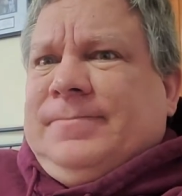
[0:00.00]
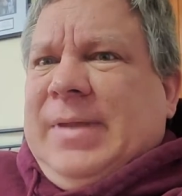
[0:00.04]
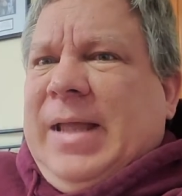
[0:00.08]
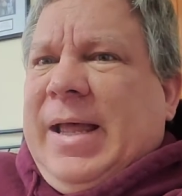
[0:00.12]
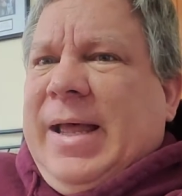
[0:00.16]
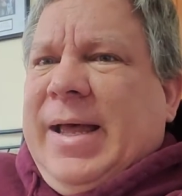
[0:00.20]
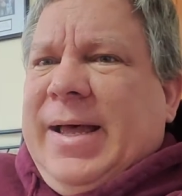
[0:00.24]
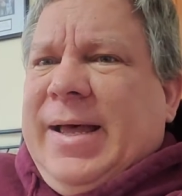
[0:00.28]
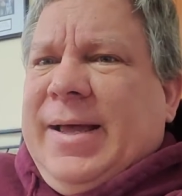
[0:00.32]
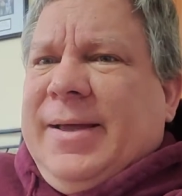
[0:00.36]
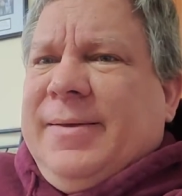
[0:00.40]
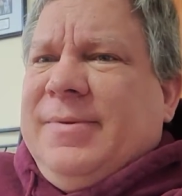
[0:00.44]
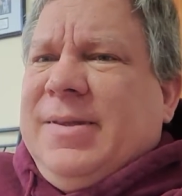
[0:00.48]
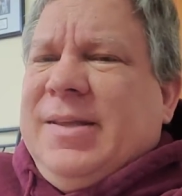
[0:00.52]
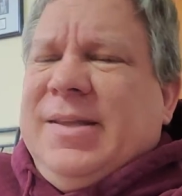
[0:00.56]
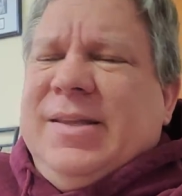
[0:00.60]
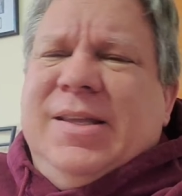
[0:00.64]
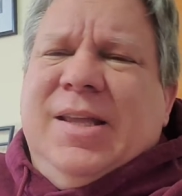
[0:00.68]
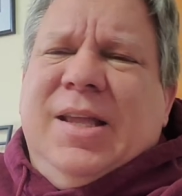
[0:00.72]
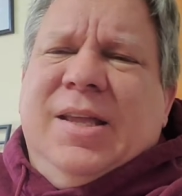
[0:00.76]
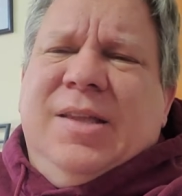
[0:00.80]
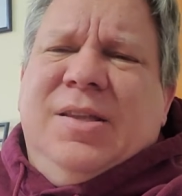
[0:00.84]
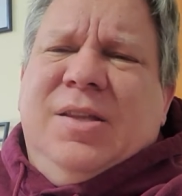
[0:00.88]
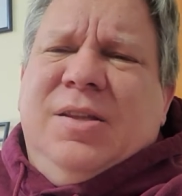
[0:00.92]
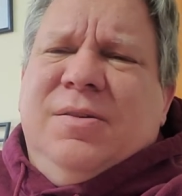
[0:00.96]
Uh,
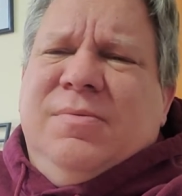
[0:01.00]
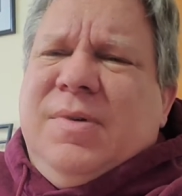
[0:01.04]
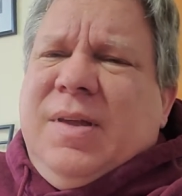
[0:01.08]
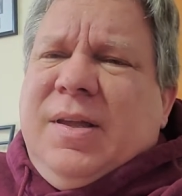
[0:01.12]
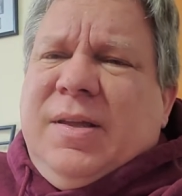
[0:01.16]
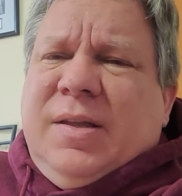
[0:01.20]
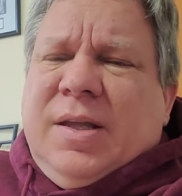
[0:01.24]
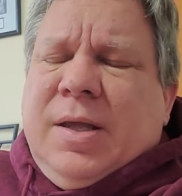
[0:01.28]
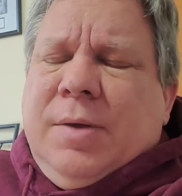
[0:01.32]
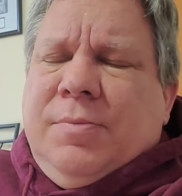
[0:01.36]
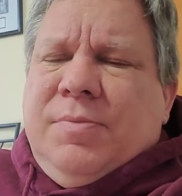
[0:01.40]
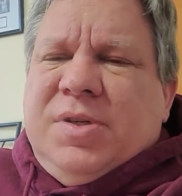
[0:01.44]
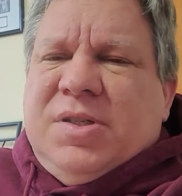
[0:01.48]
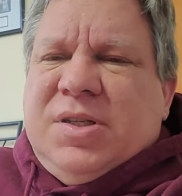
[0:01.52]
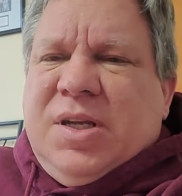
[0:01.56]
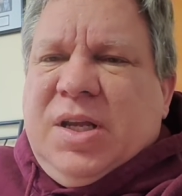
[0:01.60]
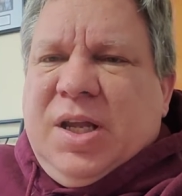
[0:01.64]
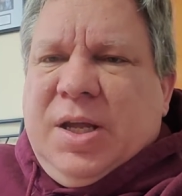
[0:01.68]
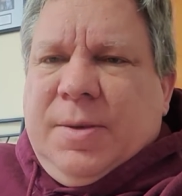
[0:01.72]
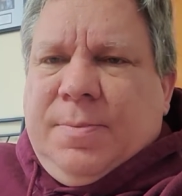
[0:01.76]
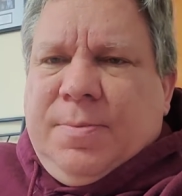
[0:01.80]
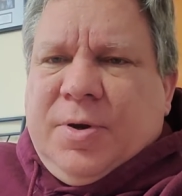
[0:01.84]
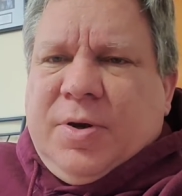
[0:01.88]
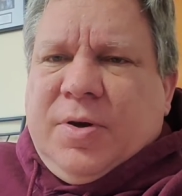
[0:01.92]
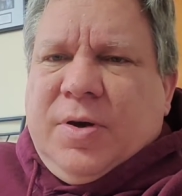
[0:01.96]
can we say
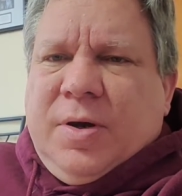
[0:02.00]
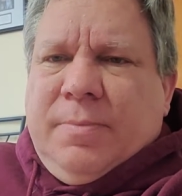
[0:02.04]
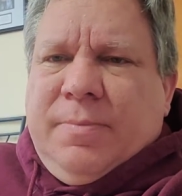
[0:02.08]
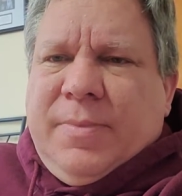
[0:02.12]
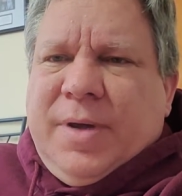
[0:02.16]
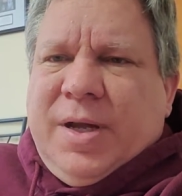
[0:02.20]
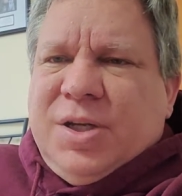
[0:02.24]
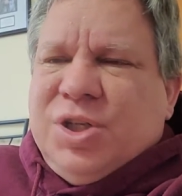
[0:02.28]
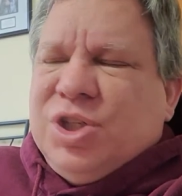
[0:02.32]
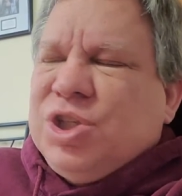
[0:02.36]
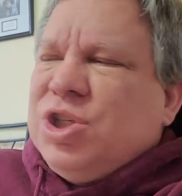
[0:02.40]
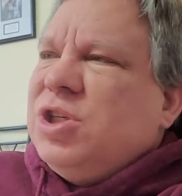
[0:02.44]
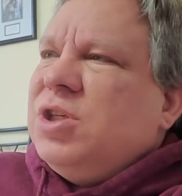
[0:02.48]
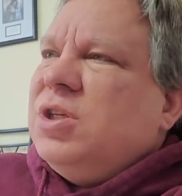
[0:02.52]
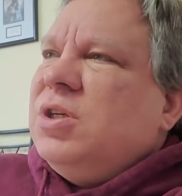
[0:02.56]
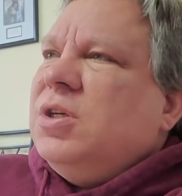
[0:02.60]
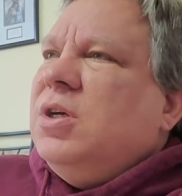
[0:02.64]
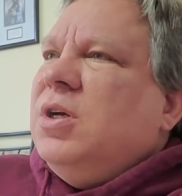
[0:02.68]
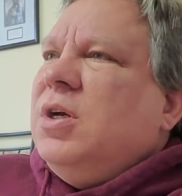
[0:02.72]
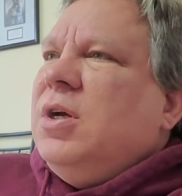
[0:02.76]
hypocrite much?